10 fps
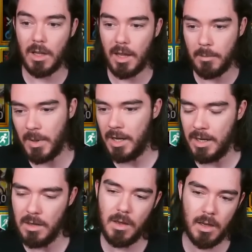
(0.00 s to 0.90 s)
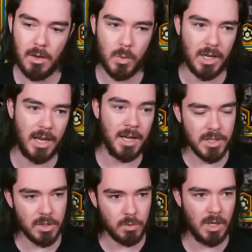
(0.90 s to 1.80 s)
Like my uh, Ragash
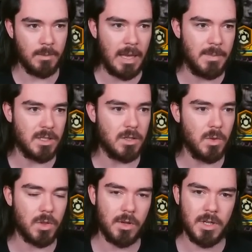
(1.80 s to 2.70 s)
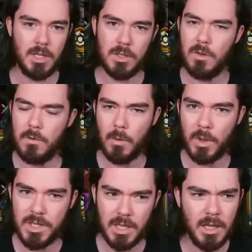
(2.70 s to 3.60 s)
is running maybe two thirty, two
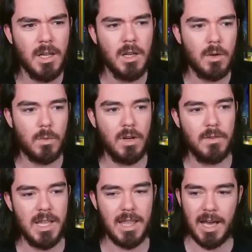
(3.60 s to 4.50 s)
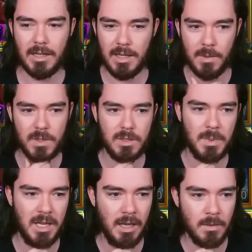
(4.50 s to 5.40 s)
forty, roughly that in the
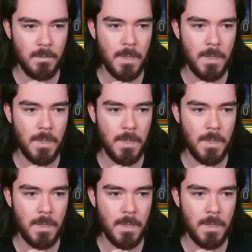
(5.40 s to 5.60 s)
speed.